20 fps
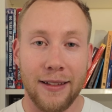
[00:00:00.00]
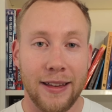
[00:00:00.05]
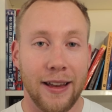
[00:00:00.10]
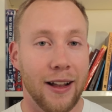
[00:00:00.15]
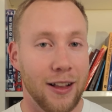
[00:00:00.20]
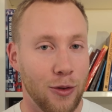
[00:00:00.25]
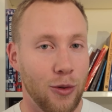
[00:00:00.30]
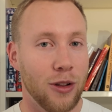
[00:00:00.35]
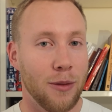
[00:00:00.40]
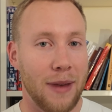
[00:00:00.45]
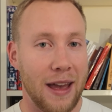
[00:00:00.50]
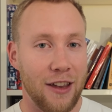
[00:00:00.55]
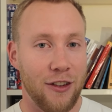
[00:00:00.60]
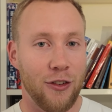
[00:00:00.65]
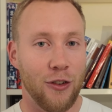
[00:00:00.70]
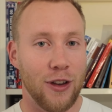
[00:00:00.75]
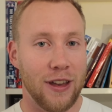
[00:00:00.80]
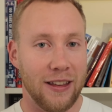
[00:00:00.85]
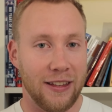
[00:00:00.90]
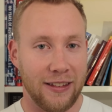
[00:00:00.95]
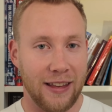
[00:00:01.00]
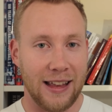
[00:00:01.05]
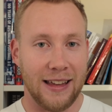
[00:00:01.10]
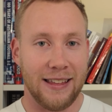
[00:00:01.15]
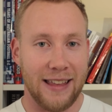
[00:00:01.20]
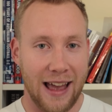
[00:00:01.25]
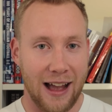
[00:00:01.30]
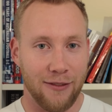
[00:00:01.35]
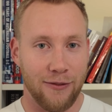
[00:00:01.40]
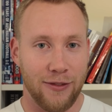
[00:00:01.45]
you're gonna wanna make sure you're sitting
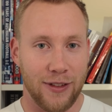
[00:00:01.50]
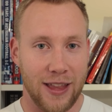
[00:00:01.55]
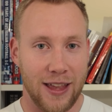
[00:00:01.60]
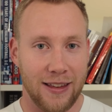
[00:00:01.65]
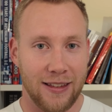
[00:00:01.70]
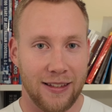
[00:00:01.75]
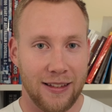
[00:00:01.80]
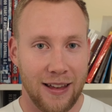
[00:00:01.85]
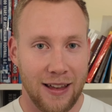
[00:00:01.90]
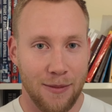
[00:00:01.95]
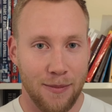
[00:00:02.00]
down for this,